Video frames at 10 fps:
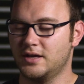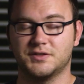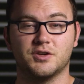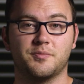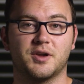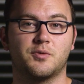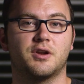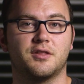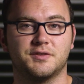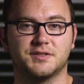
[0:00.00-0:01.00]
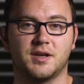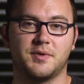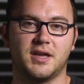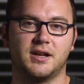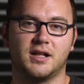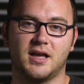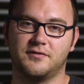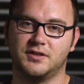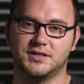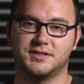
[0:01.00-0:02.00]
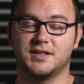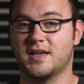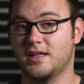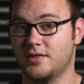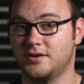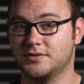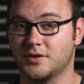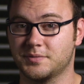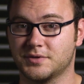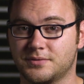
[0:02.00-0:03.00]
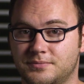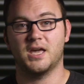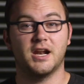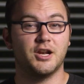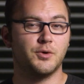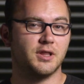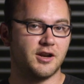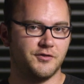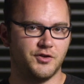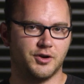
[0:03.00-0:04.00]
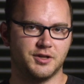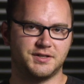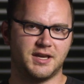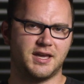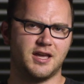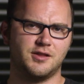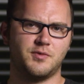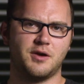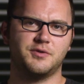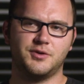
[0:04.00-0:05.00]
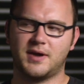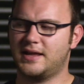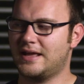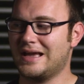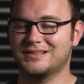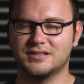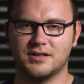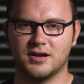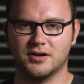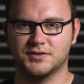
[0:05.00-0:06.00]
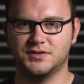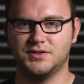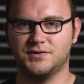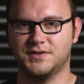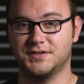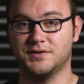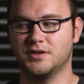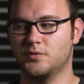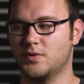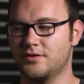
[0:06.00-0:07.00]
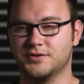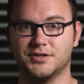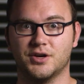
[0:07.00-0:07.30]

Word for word: so you can pick one of those up and I'll have links to that in the description. And I know a lot of you are going to say, Caleb, why would you add XLRs to this unit when there's